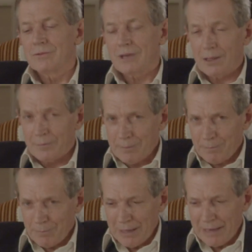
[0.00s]
Tell me
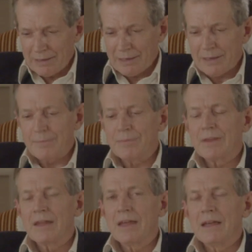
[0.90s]
plainly.
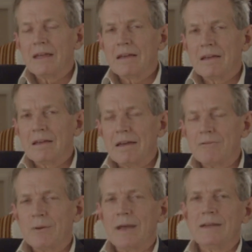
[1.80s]

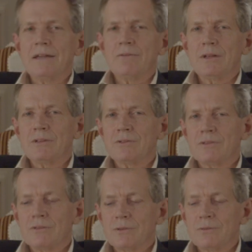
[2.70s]
Have you any
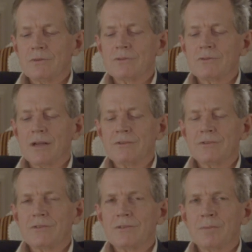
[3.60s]
reason to distrust
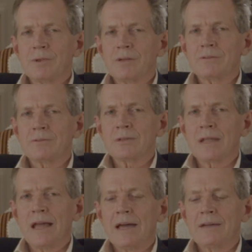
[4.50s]
Sir Percival
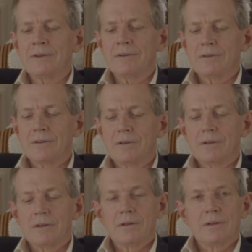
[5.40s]
Glyde?"
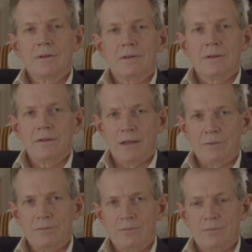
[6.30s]

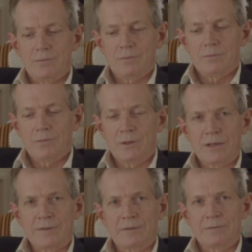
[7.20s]
"None
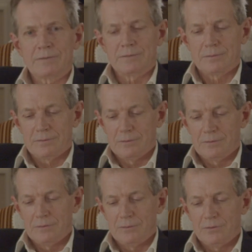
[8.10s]
whatever."
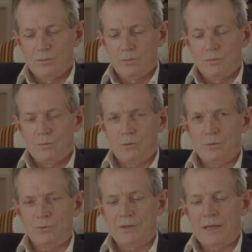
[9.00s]
"Do
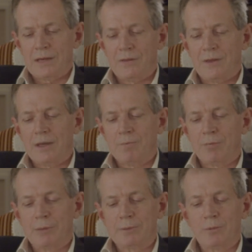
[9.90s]
you see anything
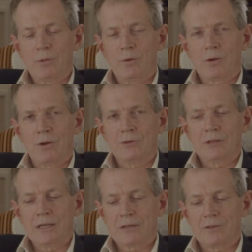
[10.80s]
improbable or
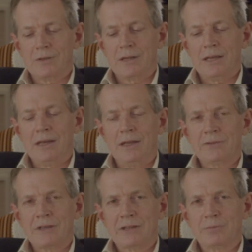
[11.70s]
contradictory in
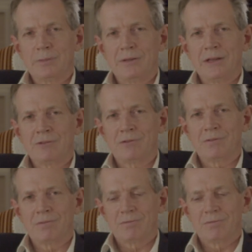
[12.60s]
his explanation?"